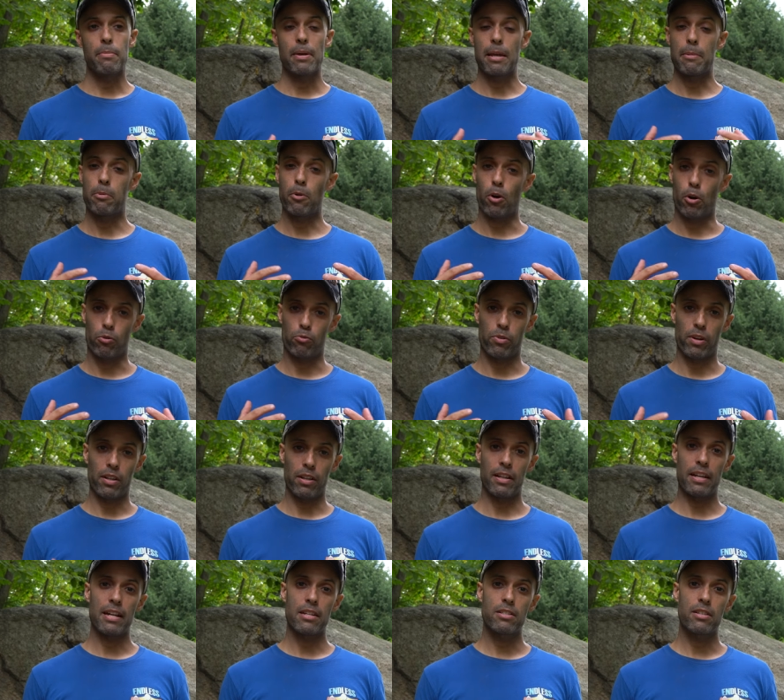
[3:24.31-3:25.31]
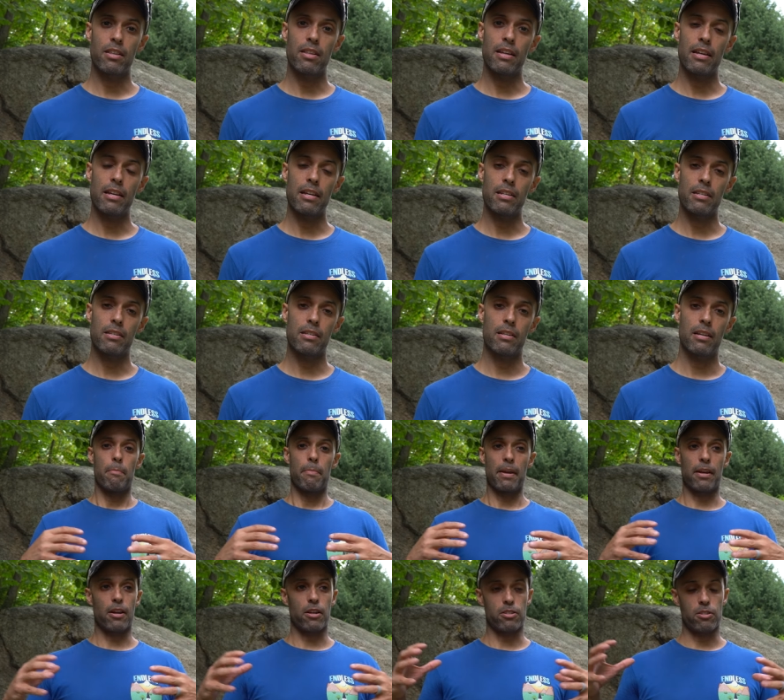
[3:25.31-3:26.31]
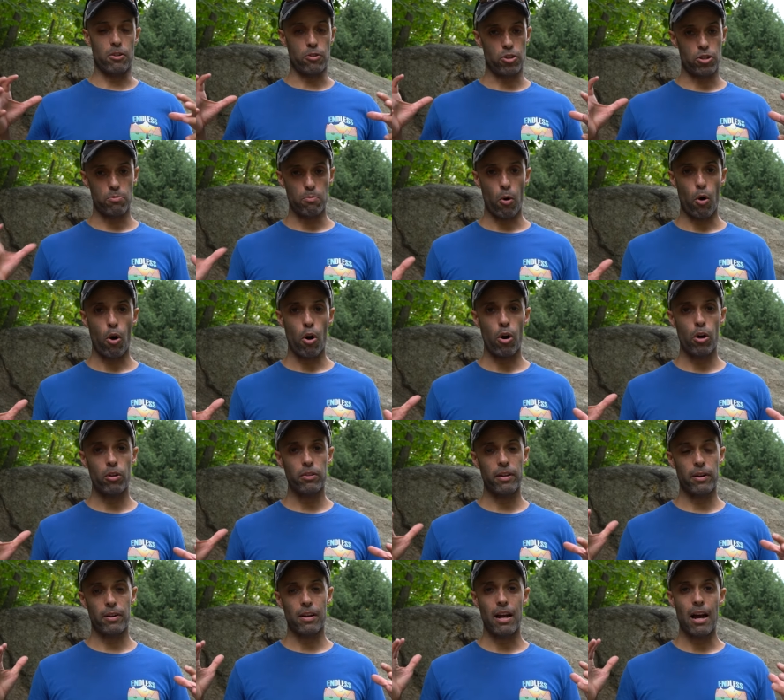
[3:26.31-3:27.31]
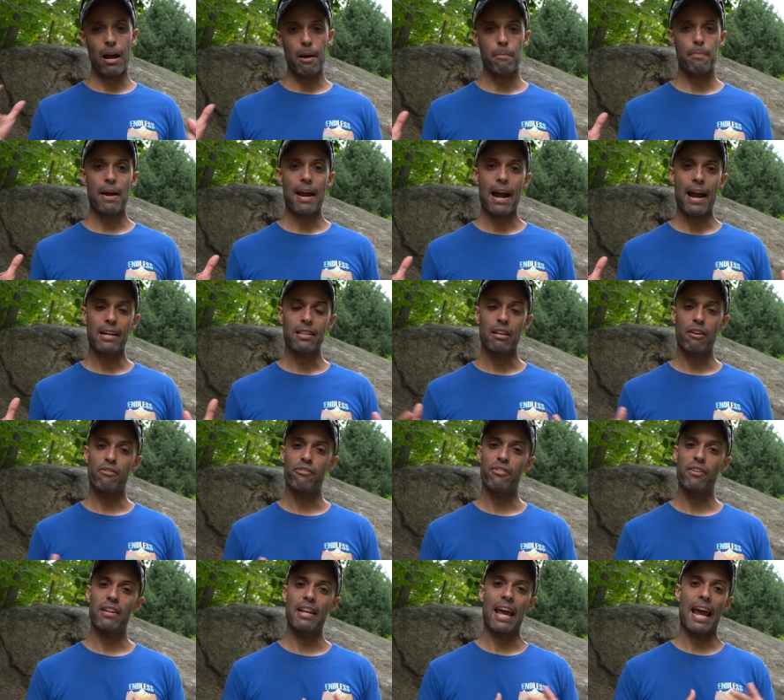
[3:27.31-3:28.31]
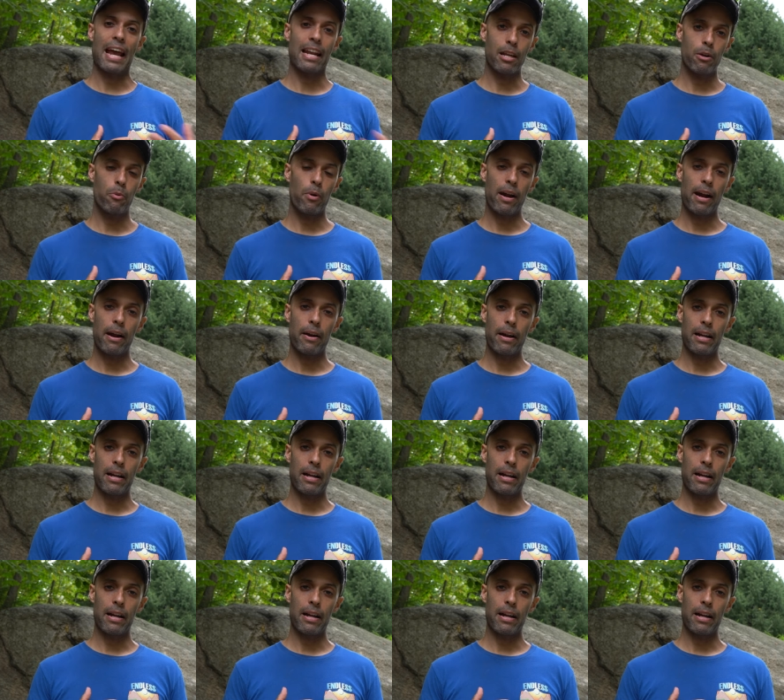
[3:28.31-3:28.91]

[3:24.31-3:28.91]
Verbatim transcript: People are really into these because they're small, they're compact, they fit anywhere.